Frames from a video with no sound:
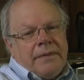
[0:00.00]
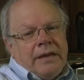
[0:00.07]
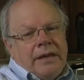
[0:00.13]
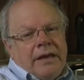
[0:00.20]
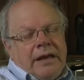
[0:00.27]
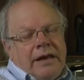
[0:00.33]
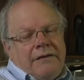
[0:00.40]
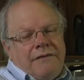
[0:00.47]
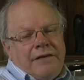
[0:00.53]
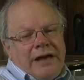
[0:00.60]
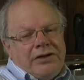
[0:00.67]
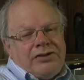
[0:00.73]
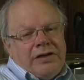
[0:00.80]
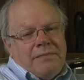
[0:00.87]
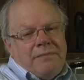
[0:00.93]
in
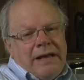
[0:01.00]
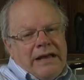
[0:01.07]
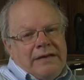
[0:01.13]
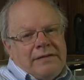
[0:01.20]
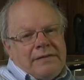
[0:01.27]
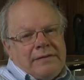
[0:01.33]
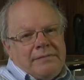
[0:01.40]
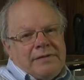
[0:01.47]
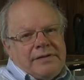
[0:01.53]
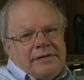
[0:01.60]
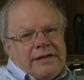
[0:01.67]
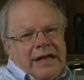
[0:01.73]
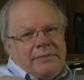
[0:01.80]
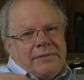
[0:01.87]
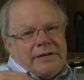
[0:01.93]
fact, she made some
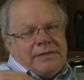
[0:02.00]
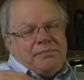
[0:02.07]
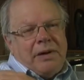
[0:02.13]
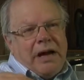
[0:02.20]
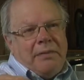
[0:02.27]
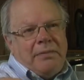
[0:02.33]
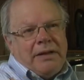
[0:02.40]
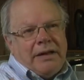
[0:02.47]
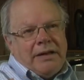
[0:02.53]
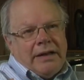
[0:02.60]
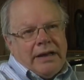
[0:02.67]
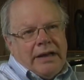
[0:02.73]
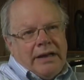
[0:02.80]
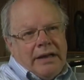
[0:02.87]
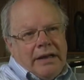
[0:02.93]
statements
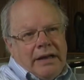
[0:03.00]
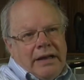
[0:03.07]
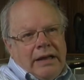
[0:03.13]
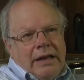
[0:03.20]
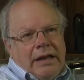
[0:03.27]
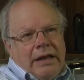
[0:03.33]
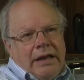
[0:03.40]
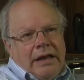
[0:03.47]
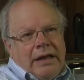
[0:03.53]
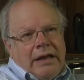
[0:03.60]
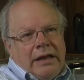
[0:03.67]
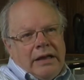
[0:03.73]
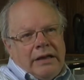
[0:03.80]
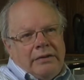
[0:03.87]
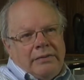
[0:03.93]
publicly
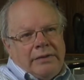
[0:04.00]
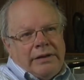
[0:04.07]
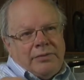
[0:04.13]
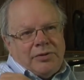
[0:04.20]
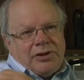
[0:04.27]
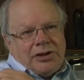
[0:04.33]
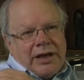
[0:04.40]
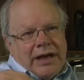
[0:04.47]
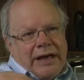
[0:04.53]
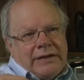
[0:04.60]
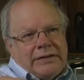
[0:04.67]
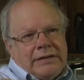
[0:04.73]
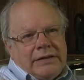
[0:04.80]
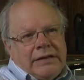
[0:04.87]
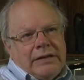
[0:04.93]
when he was shot.